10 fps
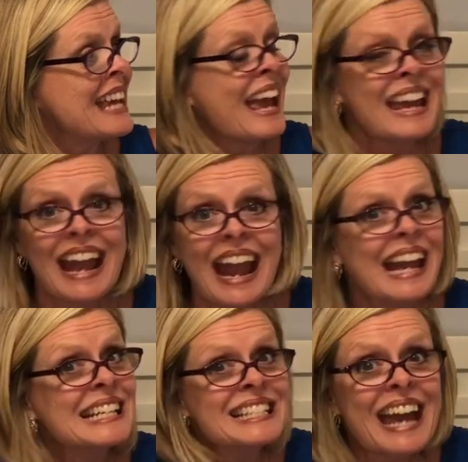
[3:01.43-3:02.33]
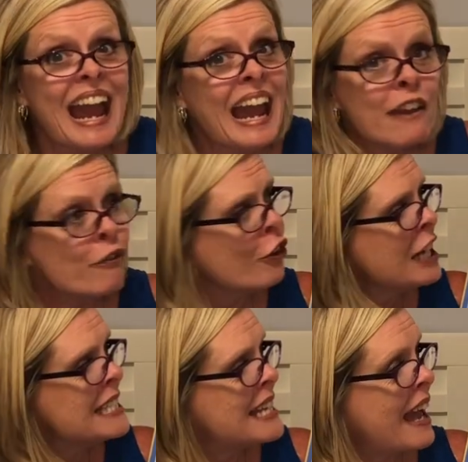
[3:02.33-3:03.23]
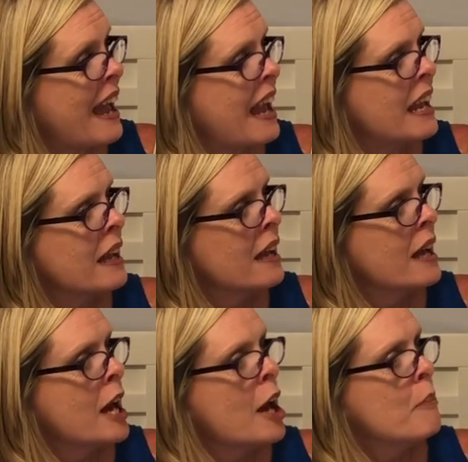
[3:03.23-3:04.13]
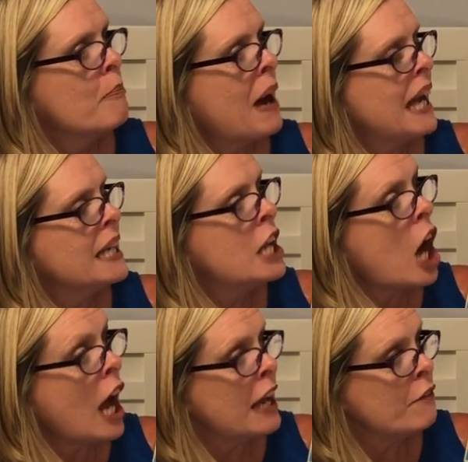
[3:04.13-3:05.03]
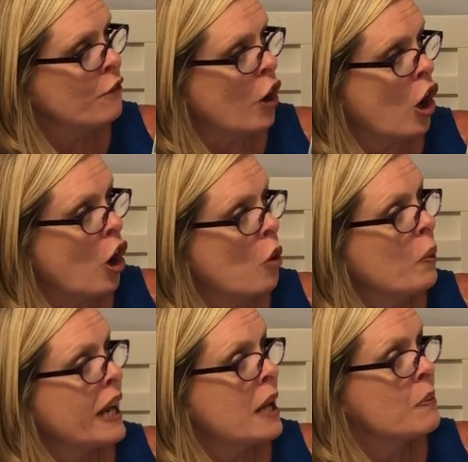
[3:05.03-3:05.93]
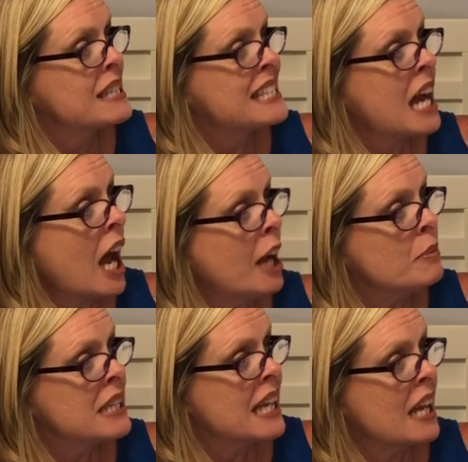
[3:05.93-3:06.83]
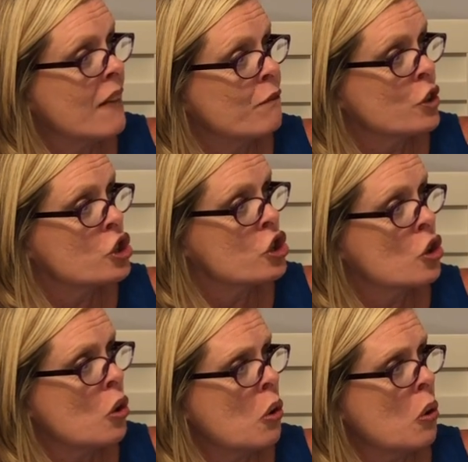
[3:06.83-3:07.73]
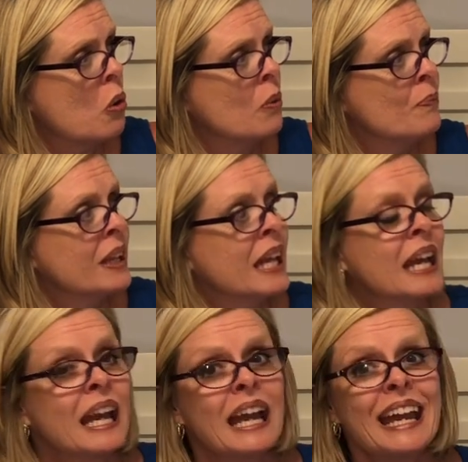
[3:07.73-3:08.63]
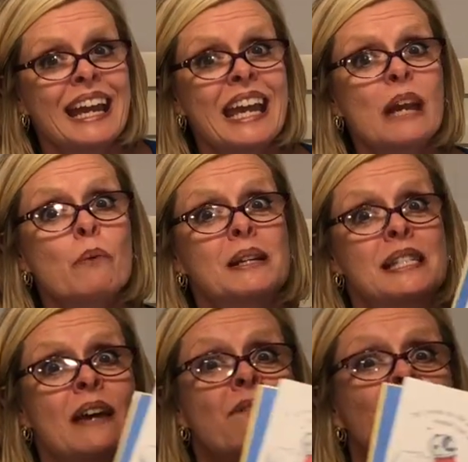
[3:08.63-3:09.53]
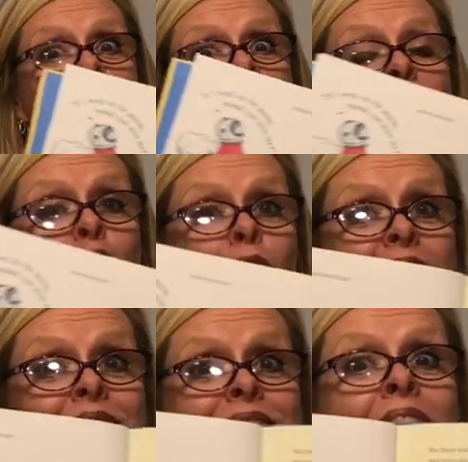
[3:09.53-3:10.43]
day and every day. By nightfall, when it was time to get up for school, he was a very